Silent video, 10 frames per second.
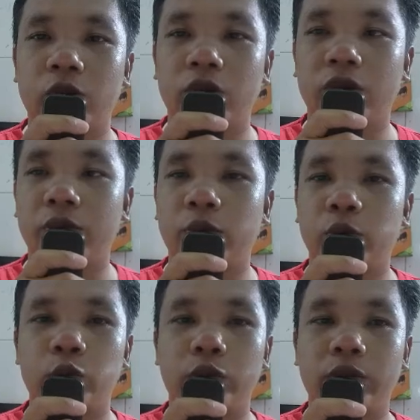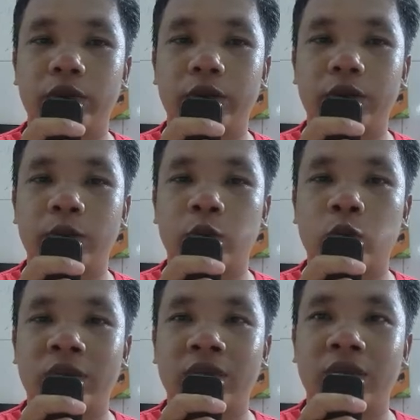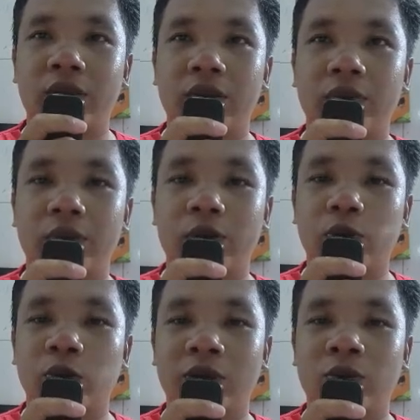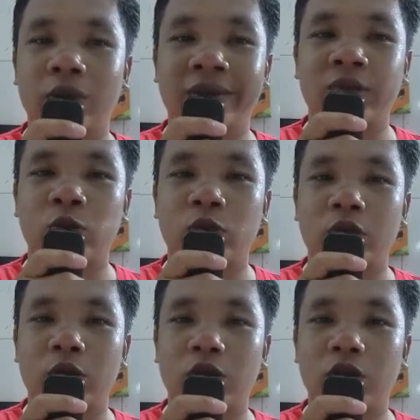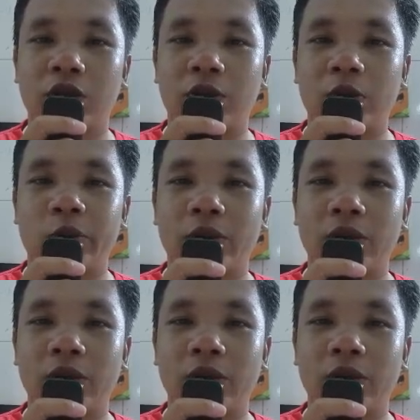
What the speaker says: bridge, leading them to a future filled with hope and joy.